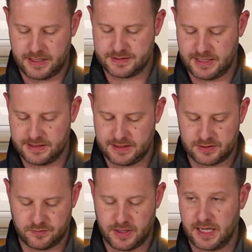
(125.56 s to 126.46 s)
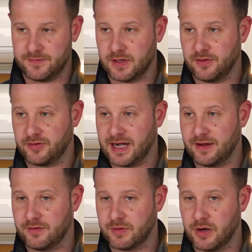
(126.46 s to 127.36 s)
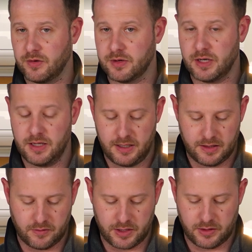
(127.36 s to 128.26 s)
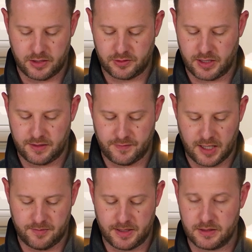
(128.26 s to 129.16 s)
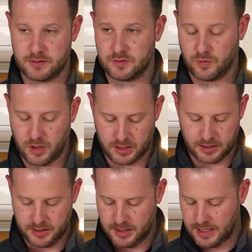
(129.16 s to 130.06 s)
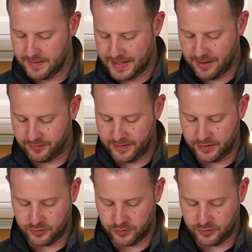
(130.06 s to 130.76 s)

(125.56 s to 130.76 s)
is the easiest way if you're on the side of the road or you're in a dirty environment to work. On the outside of the